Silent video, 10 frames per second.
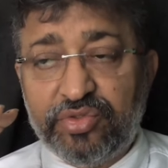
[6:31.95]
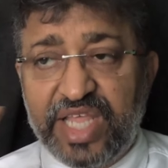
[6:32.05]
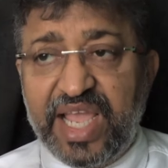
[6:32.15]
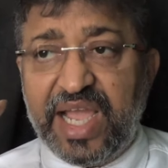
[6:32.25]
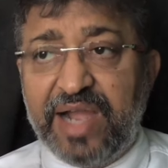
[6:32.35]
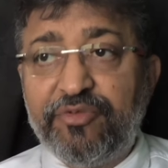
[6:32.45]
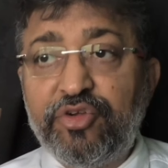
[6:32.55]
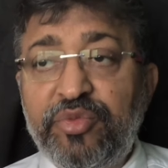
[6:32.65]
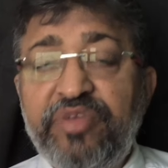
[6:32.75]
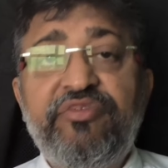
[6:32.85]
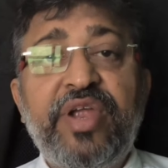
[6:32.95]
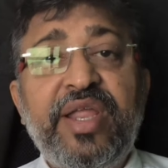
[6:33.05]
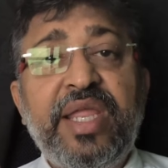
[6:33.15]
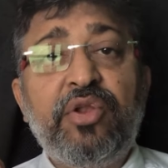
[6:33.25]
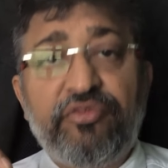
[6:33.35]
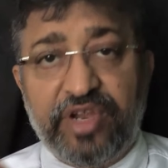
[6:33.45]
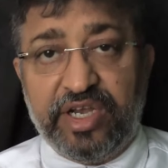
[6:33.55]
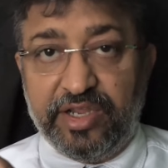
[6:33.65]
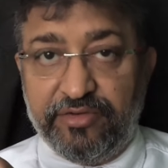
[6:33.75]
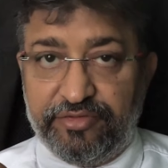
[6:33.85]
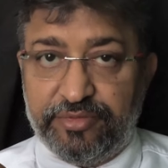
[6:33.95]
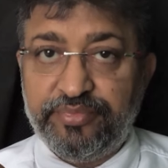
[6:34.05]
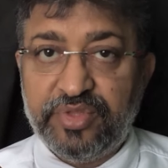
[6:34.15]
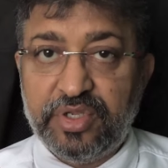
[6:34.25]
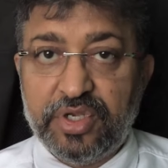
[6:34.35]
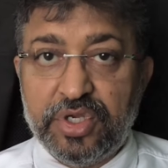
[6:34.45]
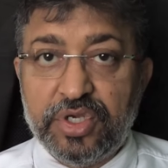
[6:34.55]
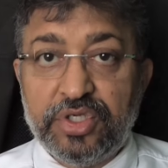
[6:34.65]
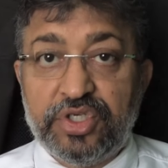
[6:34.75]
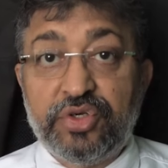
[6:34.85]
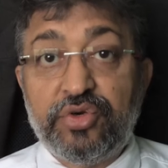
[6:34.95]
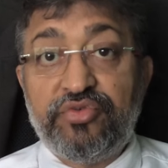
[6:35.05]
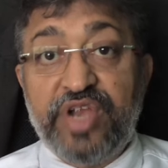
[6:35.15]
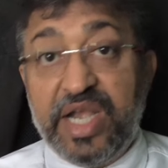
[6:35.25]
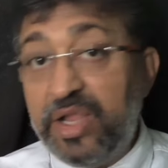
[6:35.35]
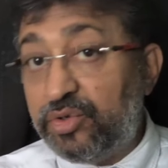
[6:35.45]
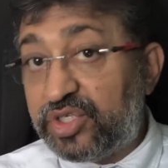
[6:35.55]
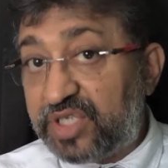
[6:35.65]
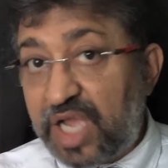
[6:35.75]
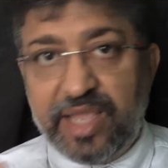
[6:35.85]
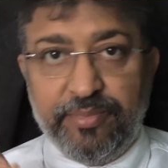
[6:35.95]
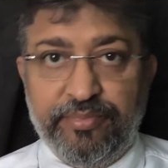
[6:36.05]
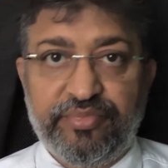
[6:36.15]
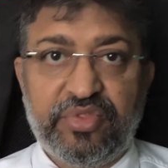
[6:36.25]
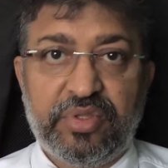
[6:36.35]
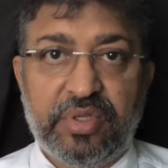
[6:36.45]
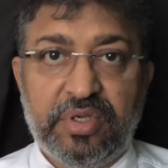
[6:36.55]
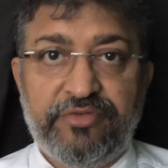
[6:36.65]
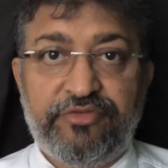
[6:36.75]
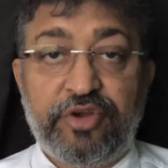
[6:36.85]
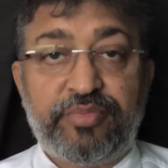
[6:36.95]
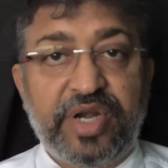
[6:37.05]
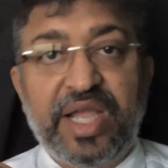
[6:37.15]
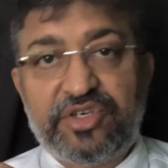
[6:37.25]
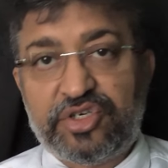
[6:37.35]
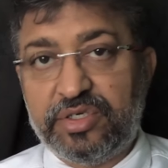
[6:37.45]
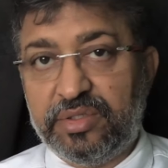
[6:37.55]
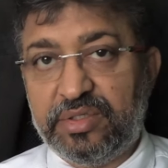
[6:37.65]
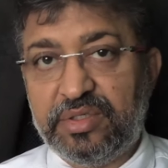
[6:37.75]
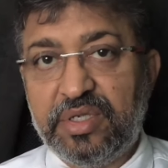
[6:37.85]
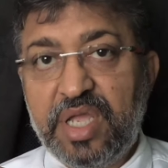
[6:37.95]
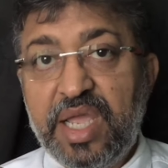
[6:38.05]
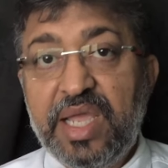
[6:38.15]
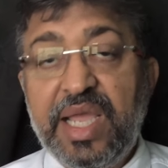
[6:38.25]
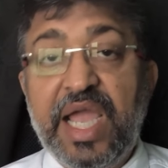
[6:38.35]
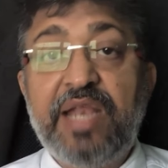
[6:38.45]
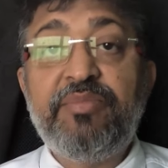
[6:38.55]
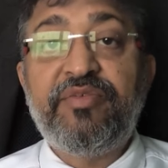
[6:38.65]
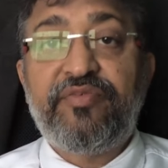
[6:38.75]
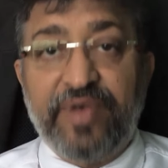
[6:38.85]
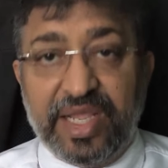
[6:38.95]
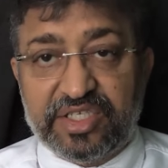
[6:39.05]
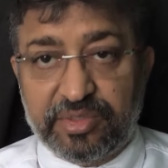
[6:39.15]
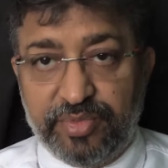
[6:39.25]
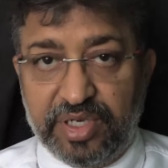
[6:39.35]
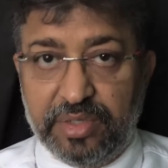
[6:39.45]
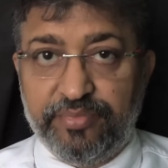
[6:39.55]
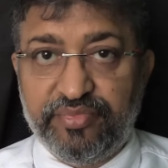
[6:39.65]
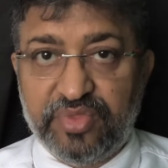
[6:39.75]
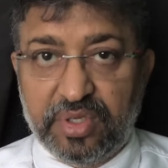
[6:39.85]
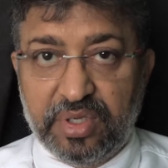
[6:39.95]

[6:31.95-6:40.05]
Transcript: So they have to be very innovative to reduce time for production and be flexible